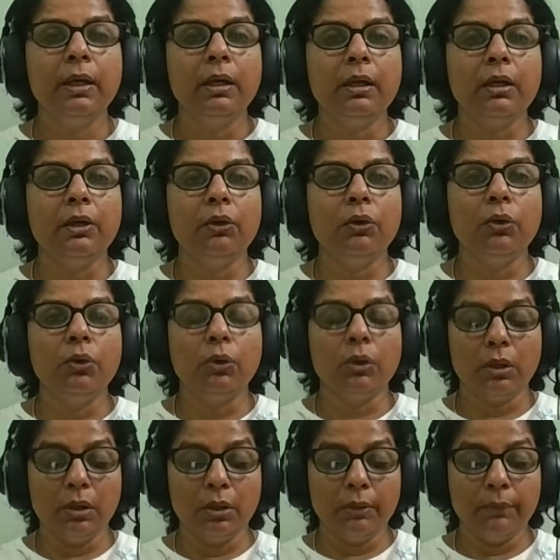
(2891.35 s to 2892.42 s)
you know
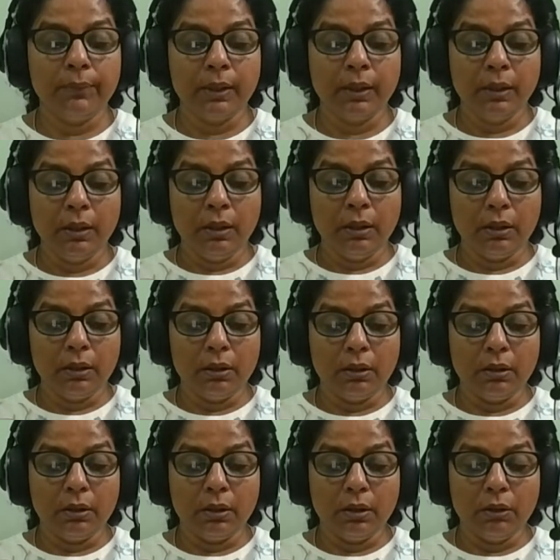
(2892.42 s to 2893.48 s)
um,
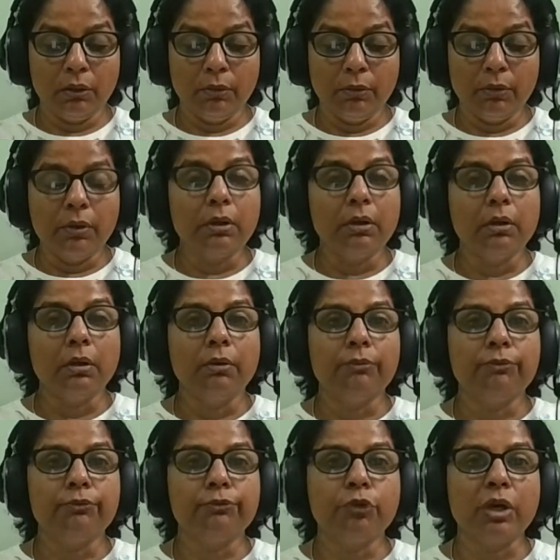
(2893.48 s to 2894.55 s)
uh, you know, uh,
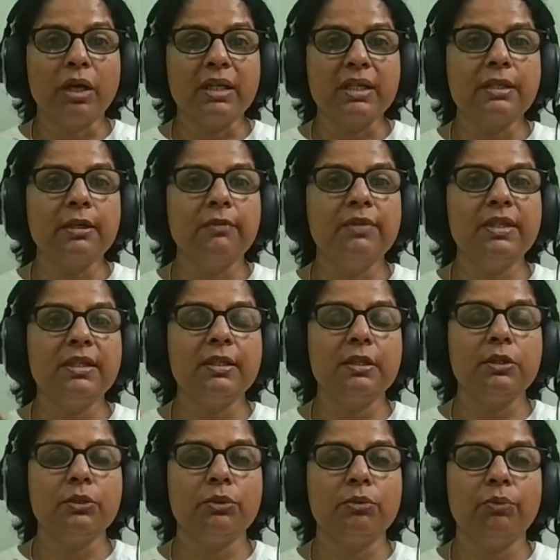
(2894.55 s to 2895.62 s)
for our services,